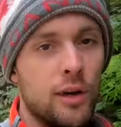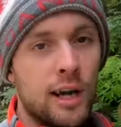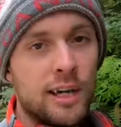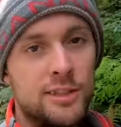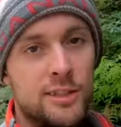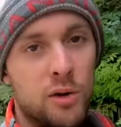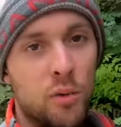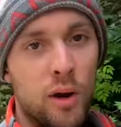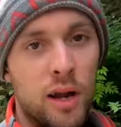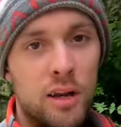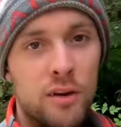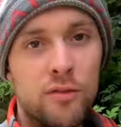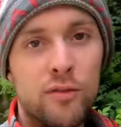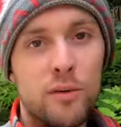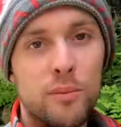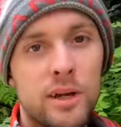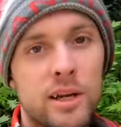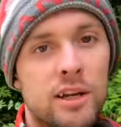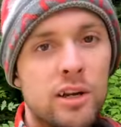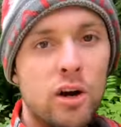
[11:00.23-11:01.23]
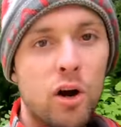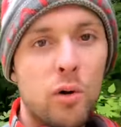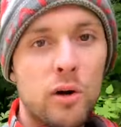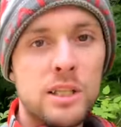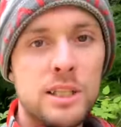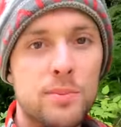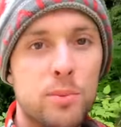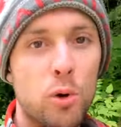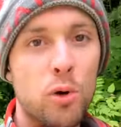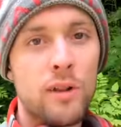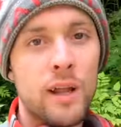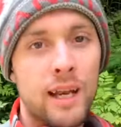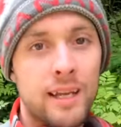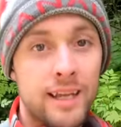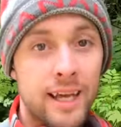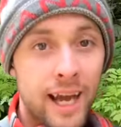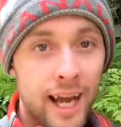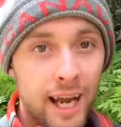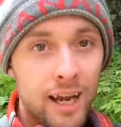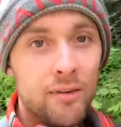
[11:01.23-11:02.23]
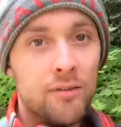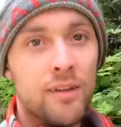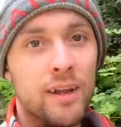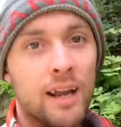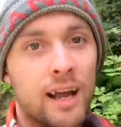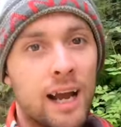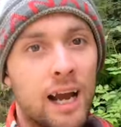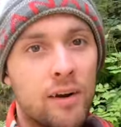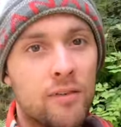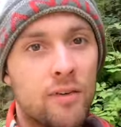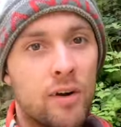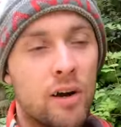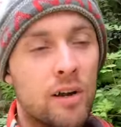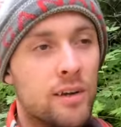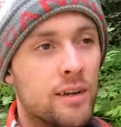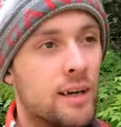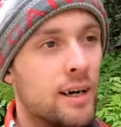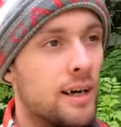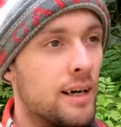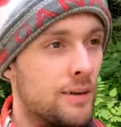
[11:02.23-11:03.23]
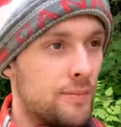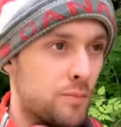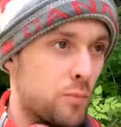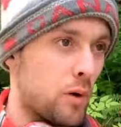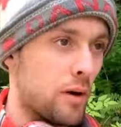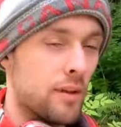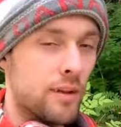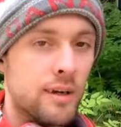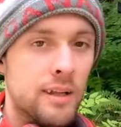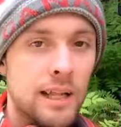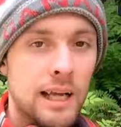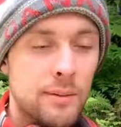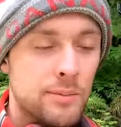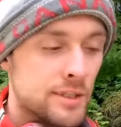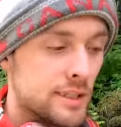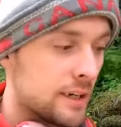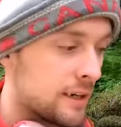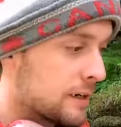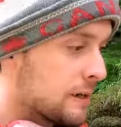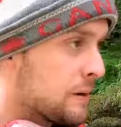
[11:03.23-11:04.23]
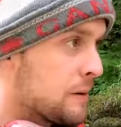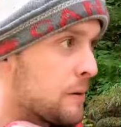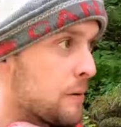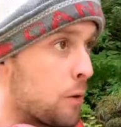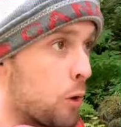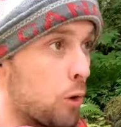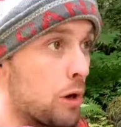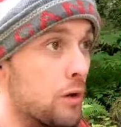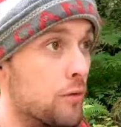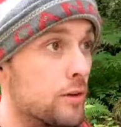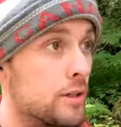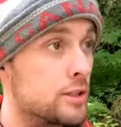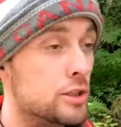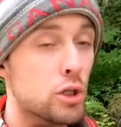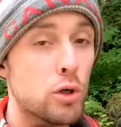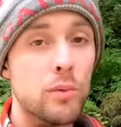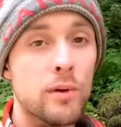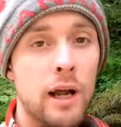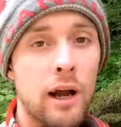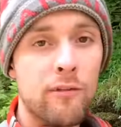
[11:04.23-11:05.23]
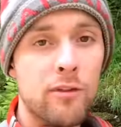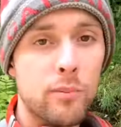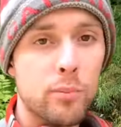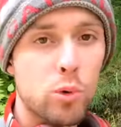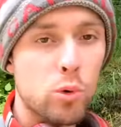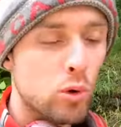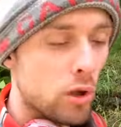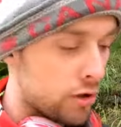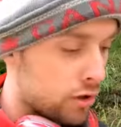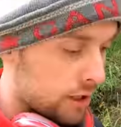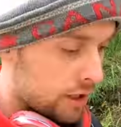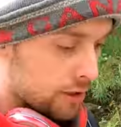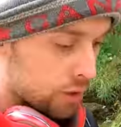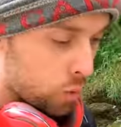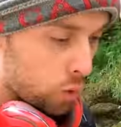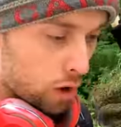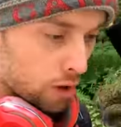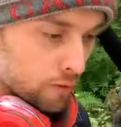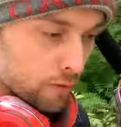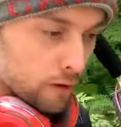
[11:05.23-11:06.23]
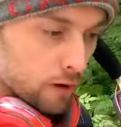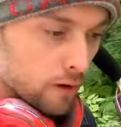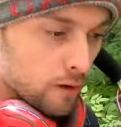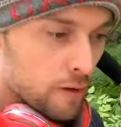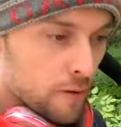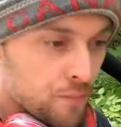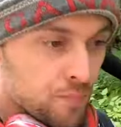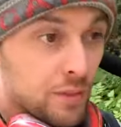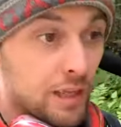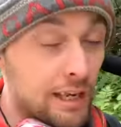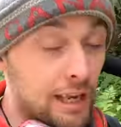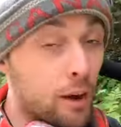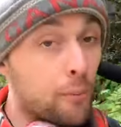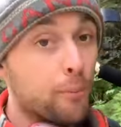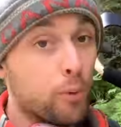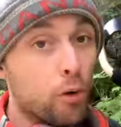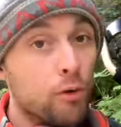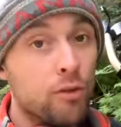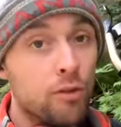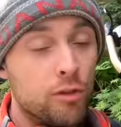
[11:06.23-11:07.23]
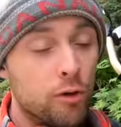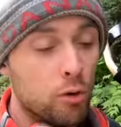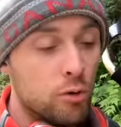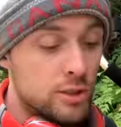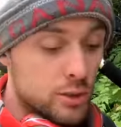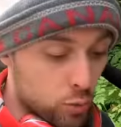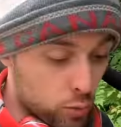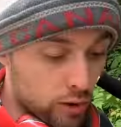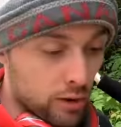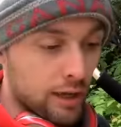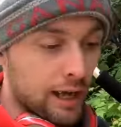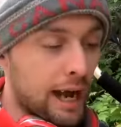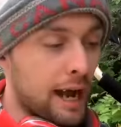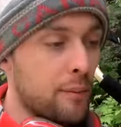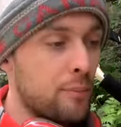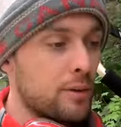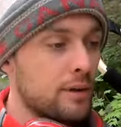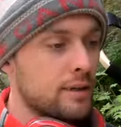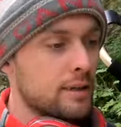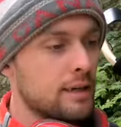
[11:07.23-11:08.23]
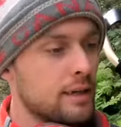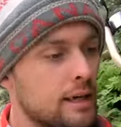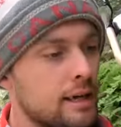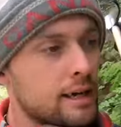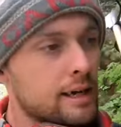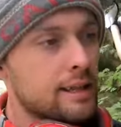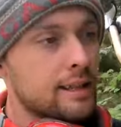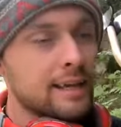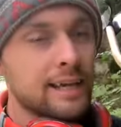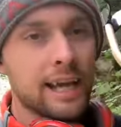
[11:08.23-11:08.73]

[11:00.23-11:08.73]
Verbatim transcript: guys are waiting for me to go explore that cave that I have on uh, one of the claims there, or even scuba dive the pool underneath the waterfall. Now, both of those will happen. The